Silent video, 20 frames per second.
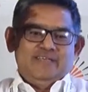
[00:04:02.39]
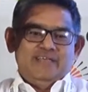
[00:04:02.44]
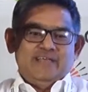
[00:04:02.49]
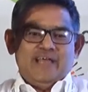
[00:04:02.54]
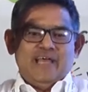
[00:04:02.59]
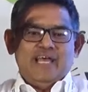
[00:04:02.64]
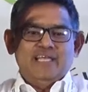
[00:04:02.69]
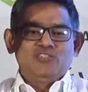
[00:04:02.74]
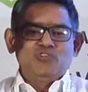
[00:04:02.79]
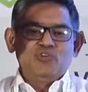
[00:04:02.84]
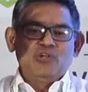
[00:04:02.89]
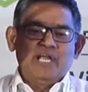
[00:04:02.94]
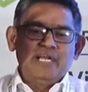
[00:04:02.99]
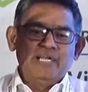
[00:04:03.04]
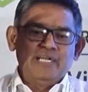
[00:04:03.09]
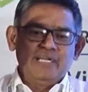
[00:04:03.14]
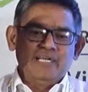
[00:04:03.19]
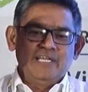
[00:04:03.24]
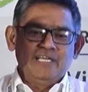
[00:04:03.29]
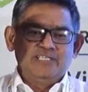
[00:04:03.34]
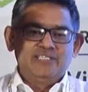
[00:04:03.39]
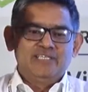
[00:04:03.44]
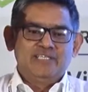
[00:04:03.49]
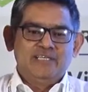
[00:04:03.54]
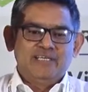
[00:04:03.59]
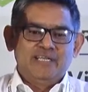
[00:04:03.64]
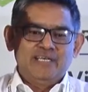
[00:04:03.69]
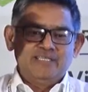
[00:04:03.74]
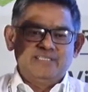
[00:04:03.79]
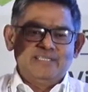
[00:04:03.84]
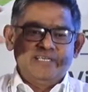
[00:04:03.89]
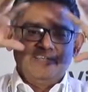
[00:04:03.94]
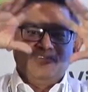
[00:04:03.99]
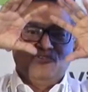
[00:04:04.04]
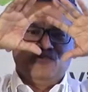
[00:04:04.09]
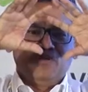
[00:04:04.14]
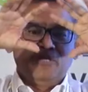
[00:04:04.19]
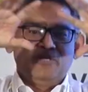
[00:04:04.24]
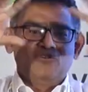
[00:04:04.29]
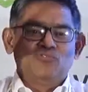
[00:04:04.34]
As United Nations, it has said
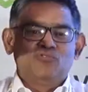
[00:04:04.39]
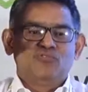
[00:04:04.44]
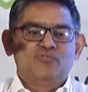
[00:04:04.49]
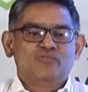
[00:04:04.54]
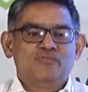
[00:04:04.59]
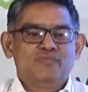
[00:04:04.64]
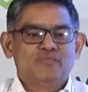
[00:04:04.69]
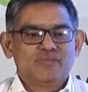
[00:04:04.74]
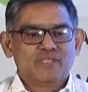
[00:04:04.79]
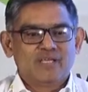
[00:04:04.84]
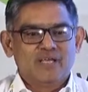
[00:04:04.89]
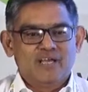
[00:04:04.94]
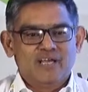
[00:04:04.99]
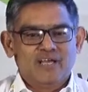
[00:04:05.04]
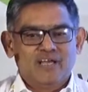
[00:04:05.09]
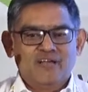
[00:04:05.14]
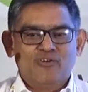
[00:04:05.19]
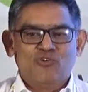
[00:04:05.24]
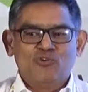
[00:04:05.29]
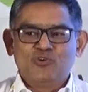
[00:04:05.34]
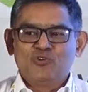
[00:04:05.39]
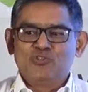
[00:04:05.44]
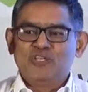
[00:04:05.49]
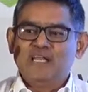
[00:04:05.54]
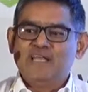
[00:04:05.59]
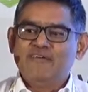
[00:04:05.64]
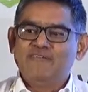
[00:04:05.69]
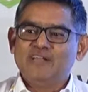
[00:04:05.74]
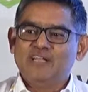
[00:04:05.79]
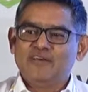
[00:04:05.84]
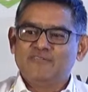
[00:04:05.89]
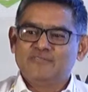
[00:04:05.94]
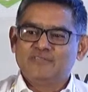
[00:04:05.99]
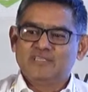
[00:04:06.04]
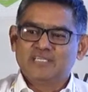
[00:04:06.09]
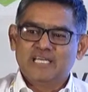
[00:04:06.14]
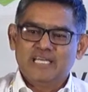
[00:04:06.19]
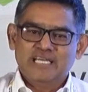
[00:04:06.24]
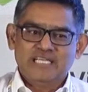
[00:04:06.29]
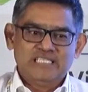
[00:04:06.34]
you need to go to the level of
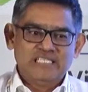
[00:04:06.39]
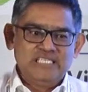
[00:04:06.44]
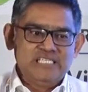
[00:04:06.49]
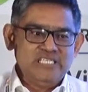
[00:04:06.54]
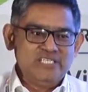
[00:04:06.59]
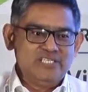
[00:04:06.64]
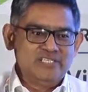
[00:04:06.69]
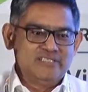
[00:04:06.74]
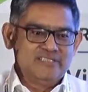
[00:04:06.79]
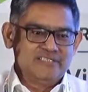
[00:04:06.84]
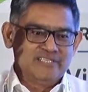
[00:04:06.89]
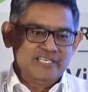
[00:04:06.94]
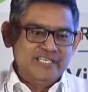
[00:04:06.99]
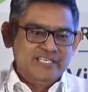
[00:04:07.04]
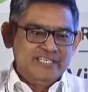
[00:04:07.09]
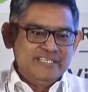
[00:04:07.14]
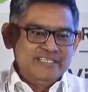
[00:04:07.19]
SDGs.